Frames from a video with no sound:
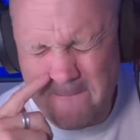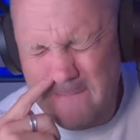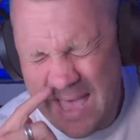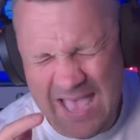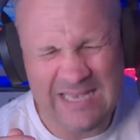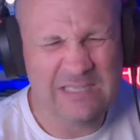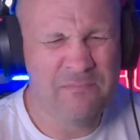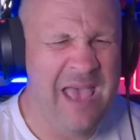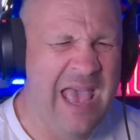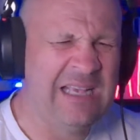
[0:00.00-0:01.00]

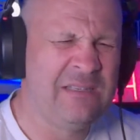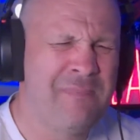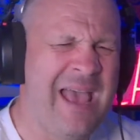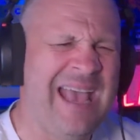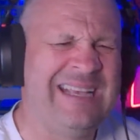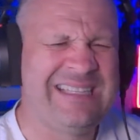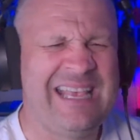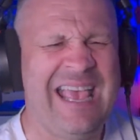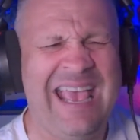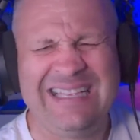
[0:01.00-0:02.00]
Bags,
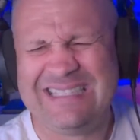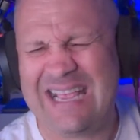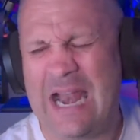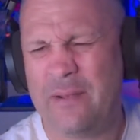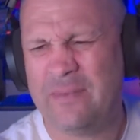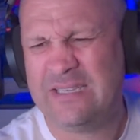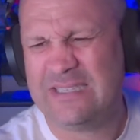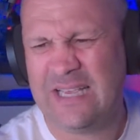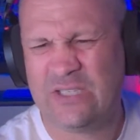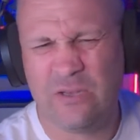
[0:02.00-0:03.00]
it's gotta be
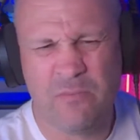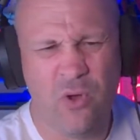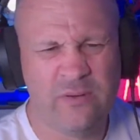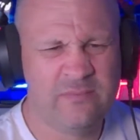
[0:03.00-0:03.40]
6 or more.